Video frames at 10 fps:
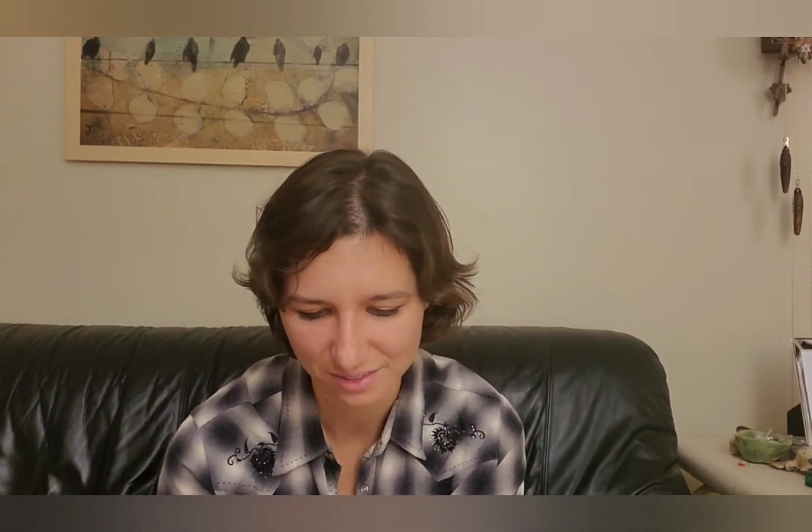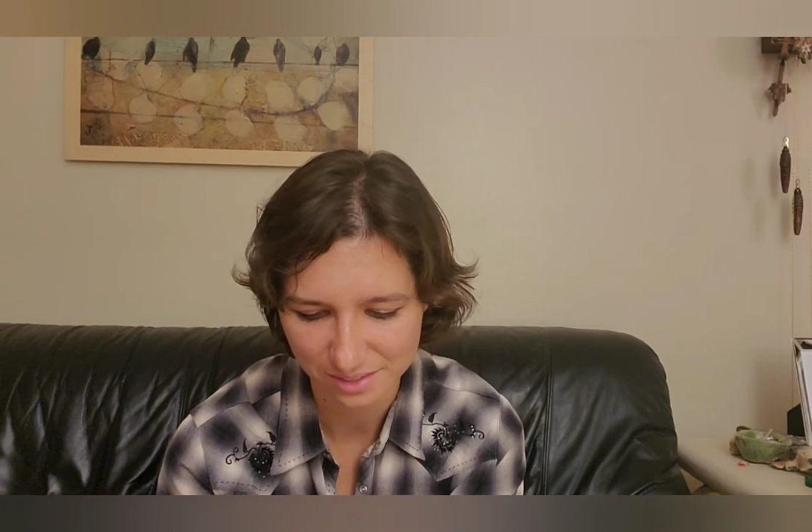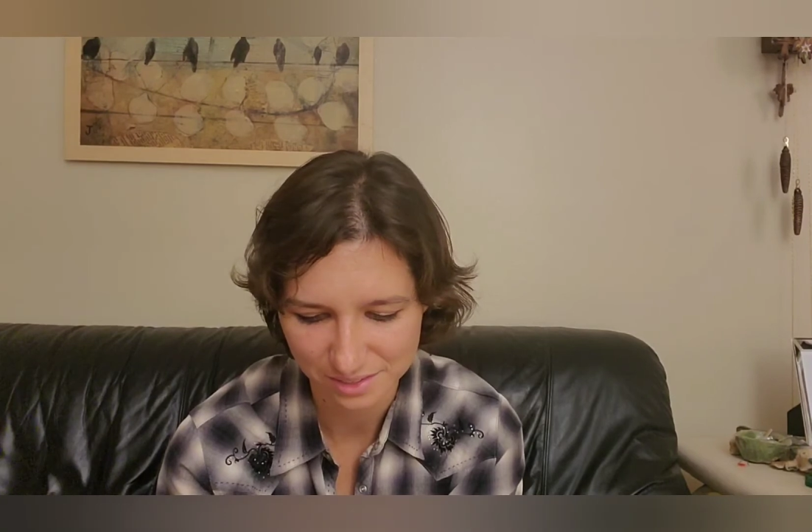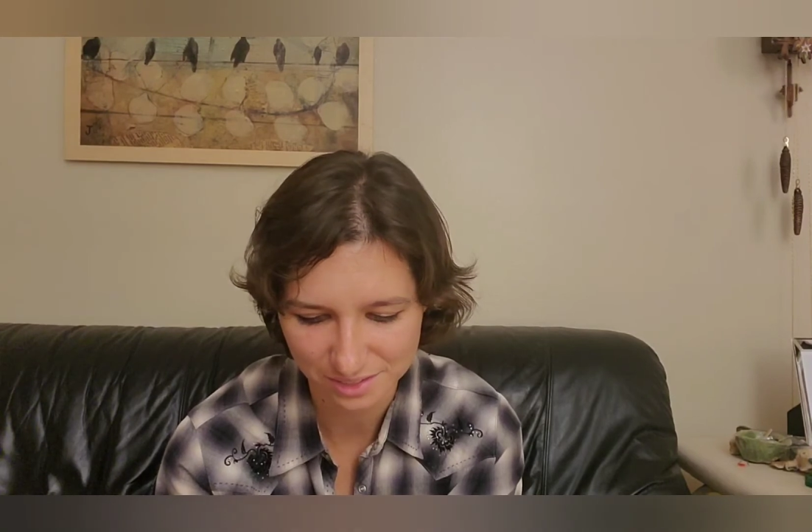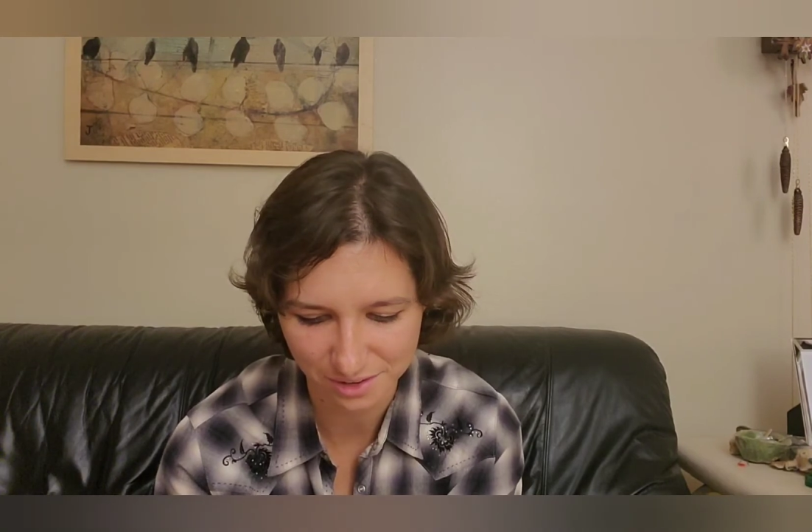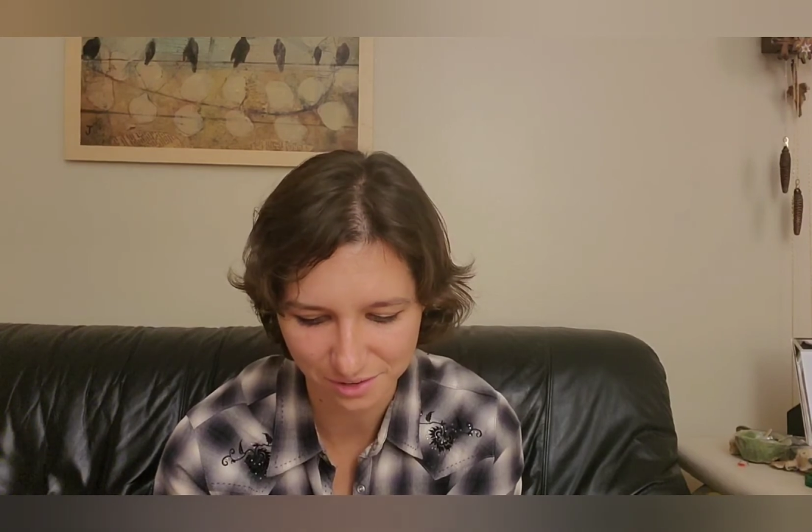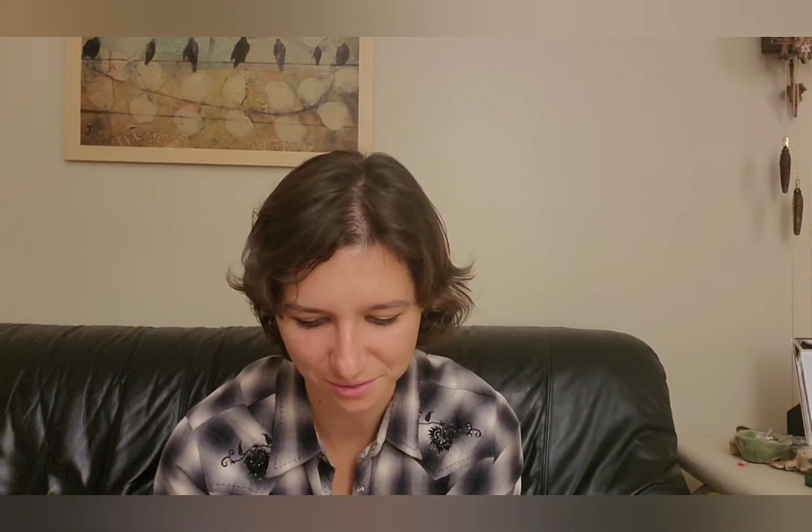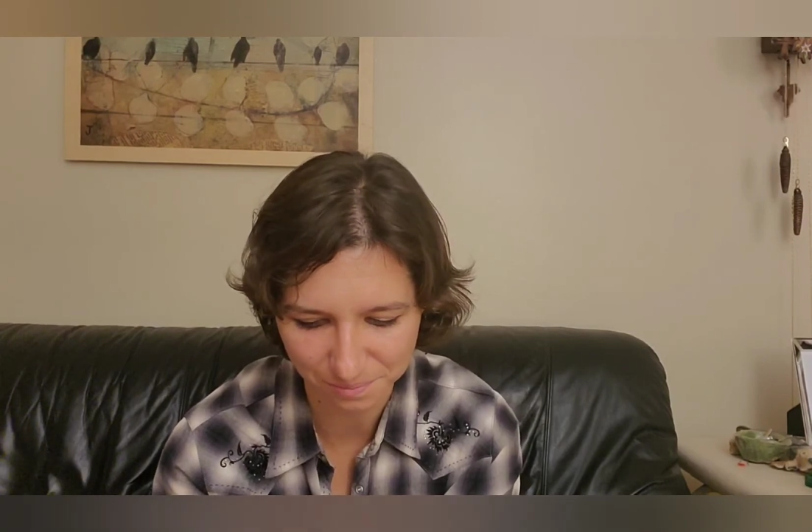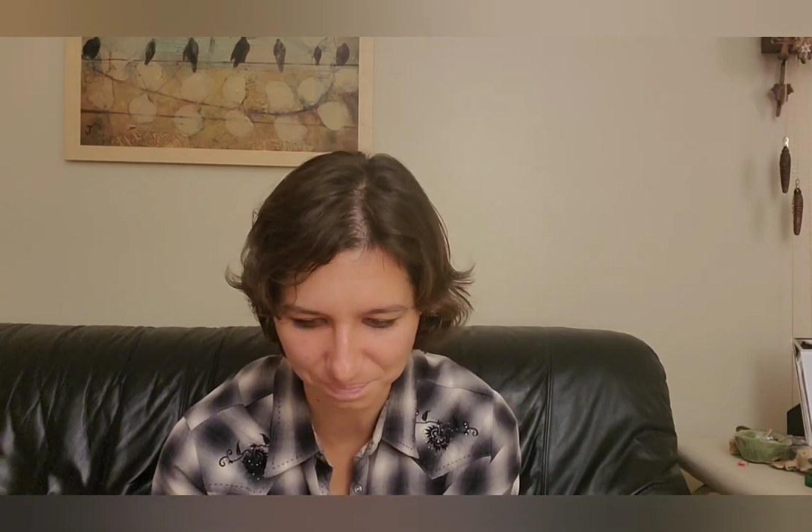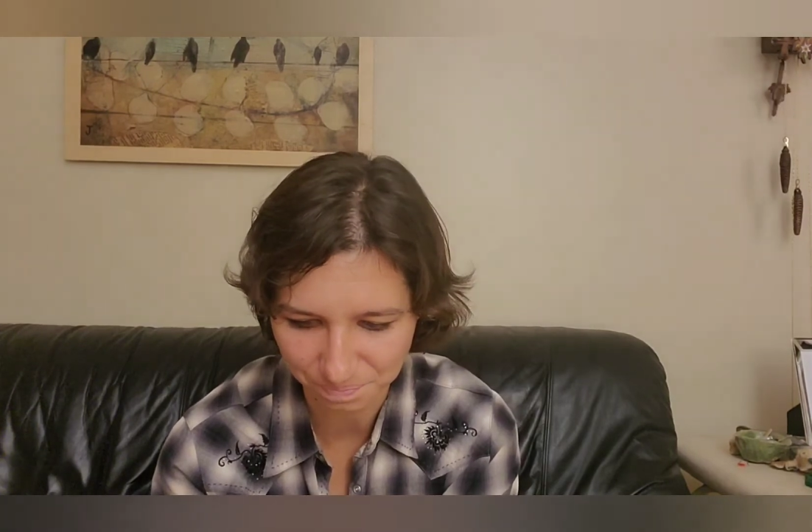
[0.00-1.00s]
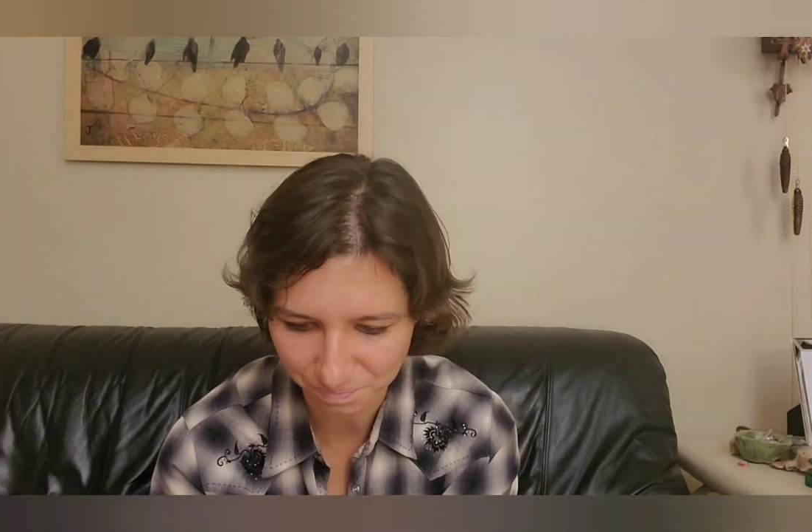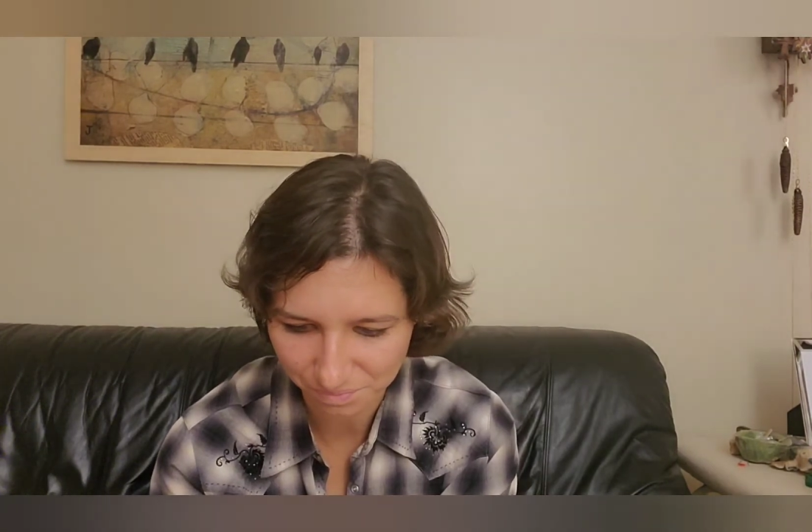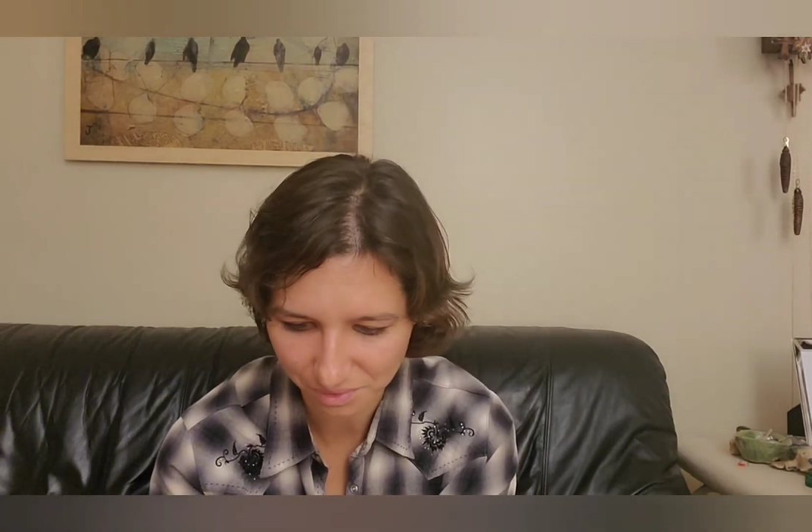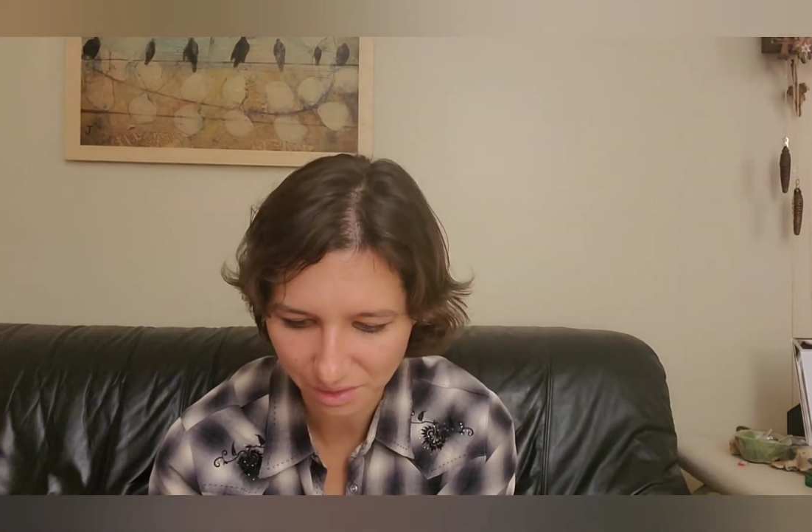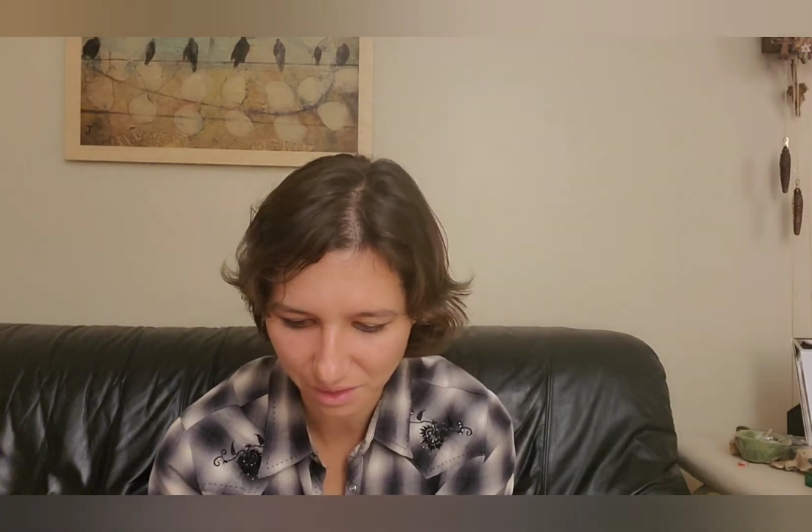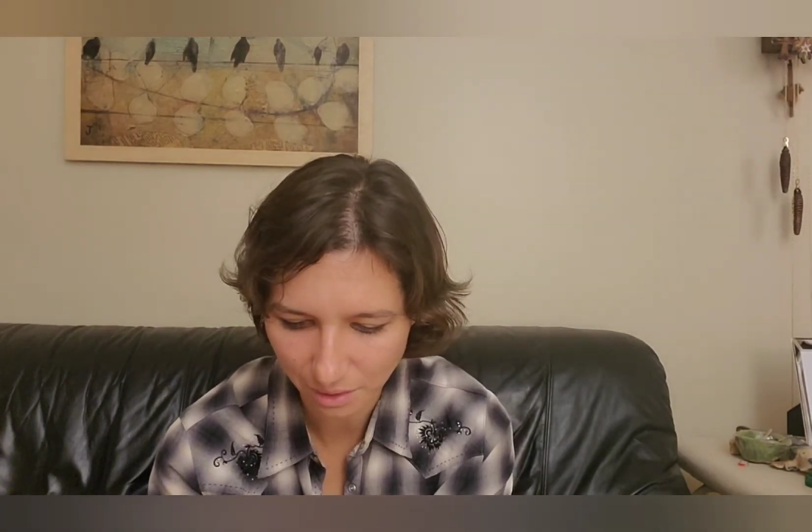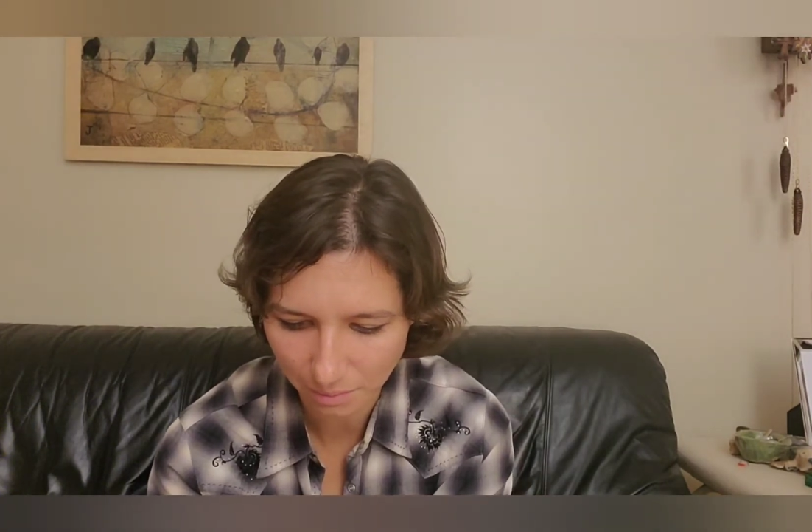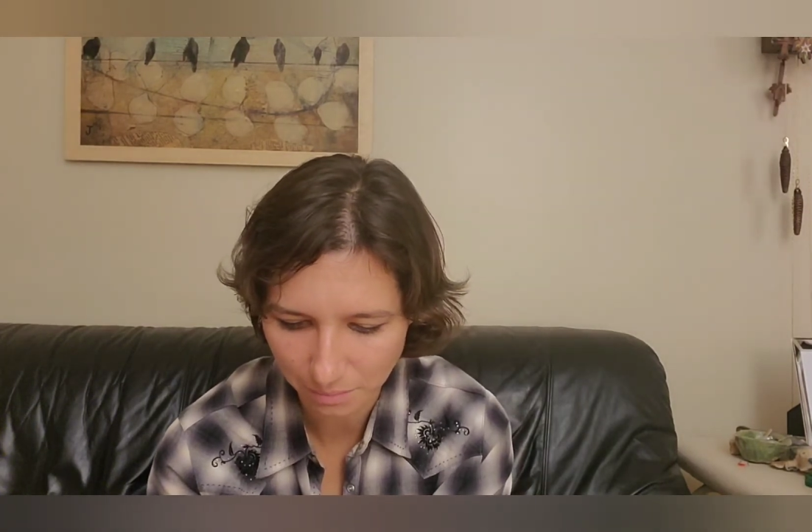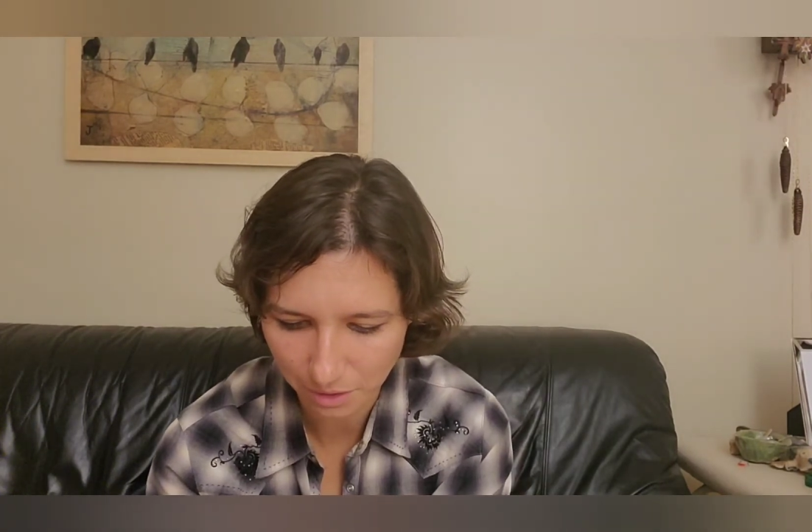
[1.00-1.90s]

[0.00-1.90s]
So I'm